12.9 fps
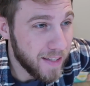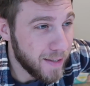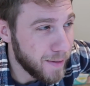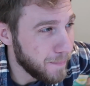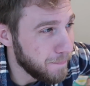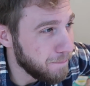
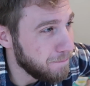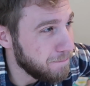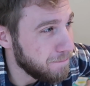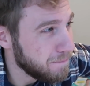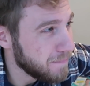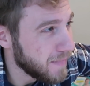um,
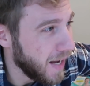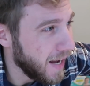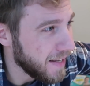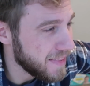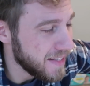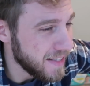
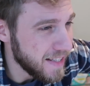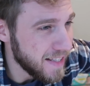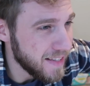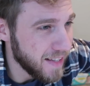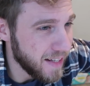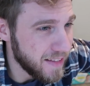I think
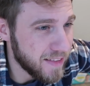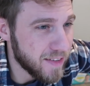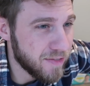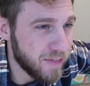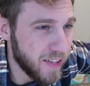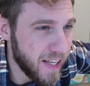he liked
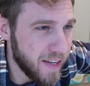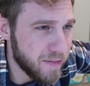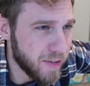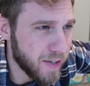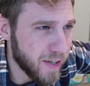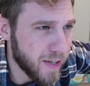the
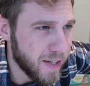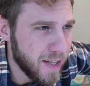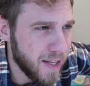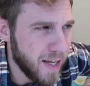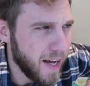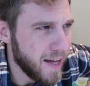flavor.
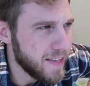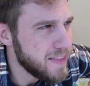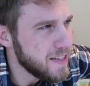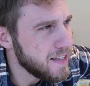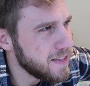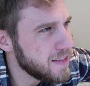I
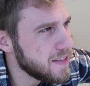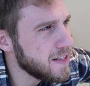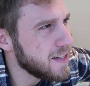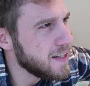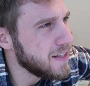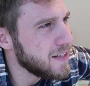think
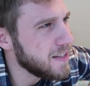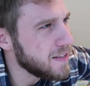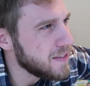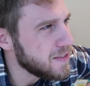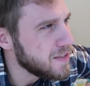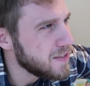
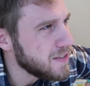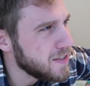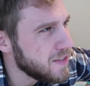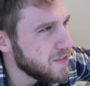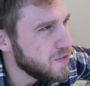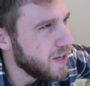the,
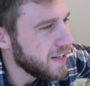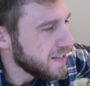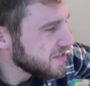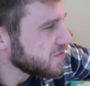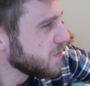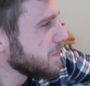I
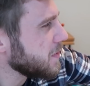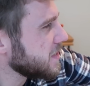guess sweet